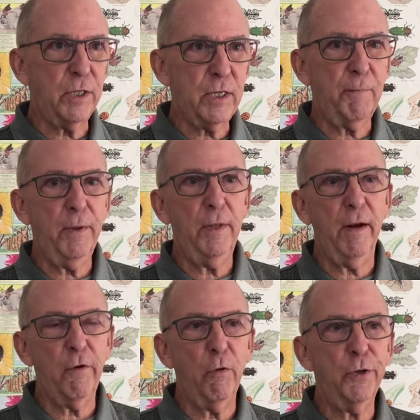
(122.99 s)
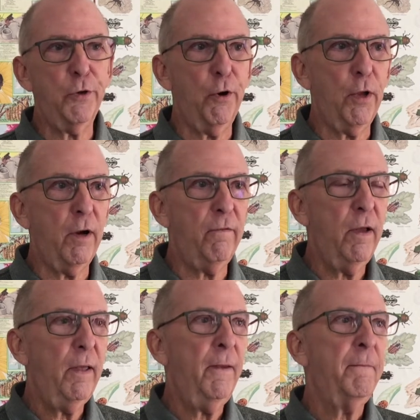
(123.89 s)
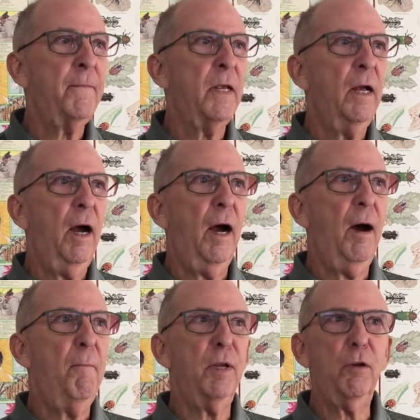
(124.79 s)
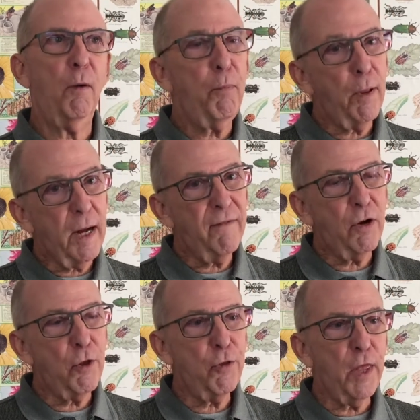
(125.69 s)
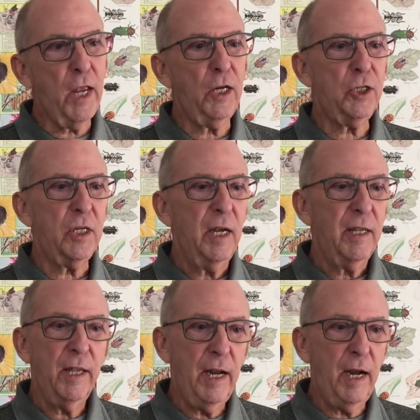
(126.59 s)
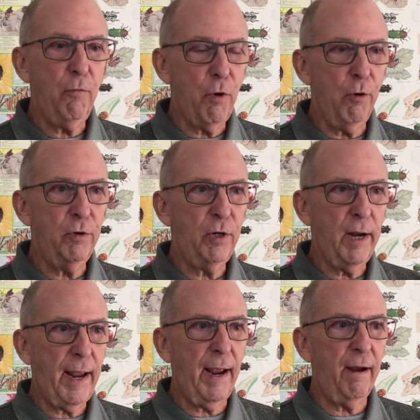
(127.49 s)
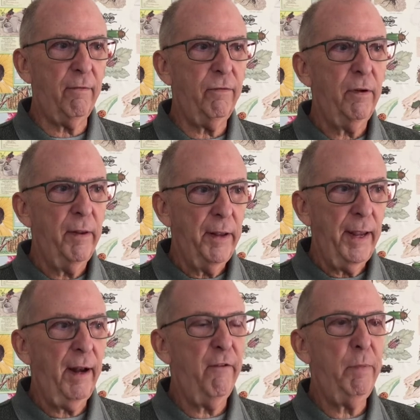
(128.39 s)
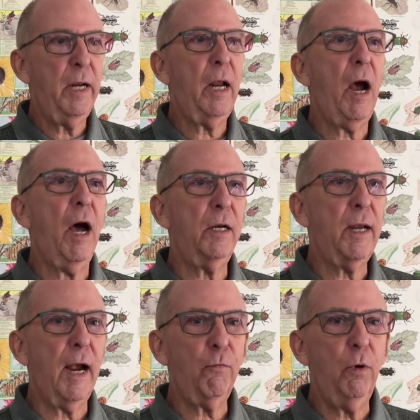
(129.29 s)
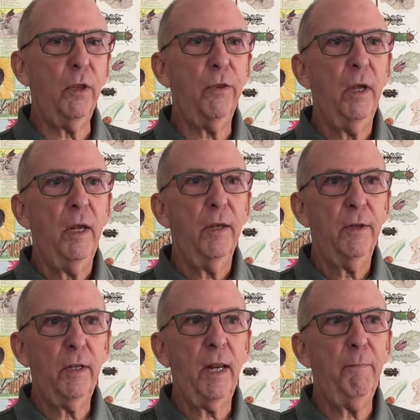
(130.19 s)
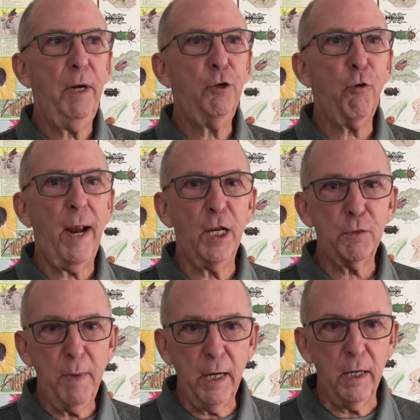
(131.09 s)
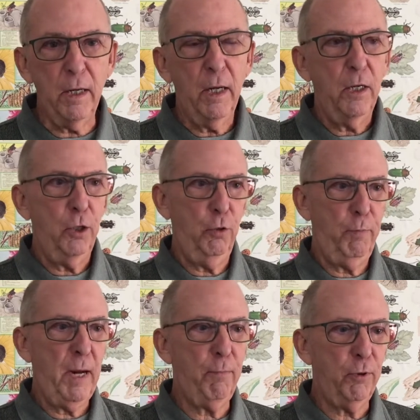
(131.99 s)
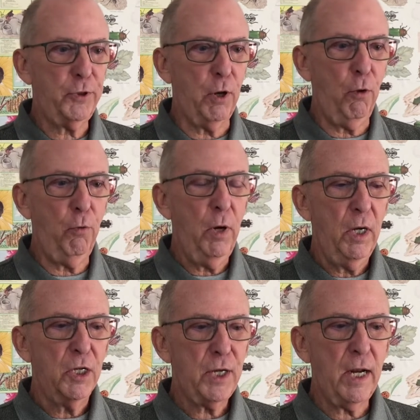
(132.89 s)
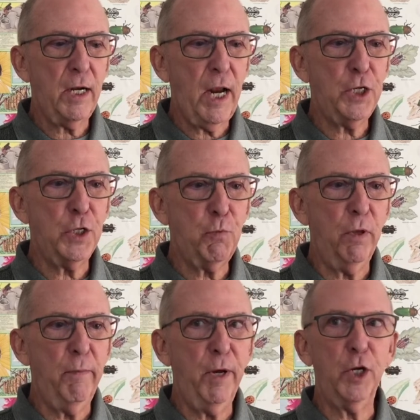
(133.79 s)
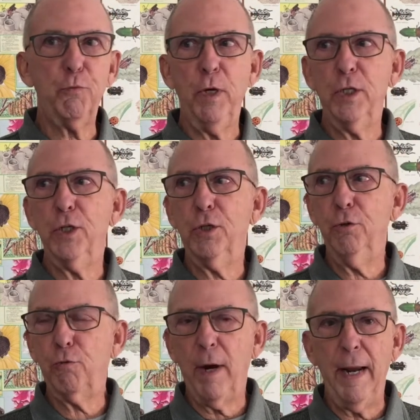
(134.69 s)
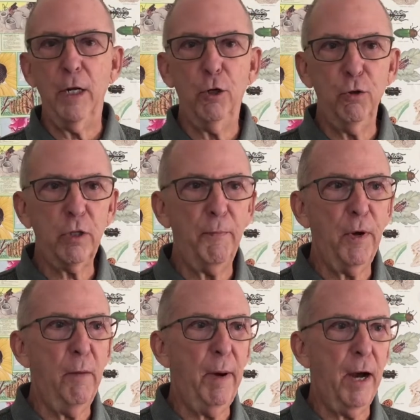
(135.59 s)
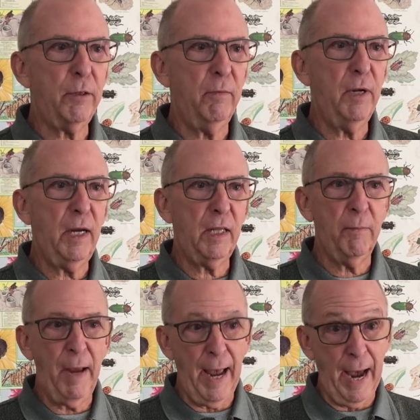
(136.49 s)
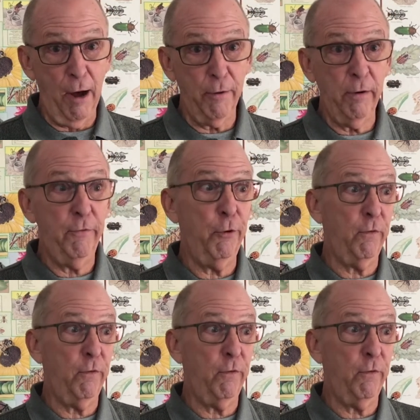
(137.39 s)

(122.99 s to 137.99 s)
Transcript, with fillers: is something that everyone's heard of. But there are plenty of other things that any rodent could have and have been in contact with that can be transmitted to people. So sanitation is one of the biggest reasons to try and do something about them, to get them out of your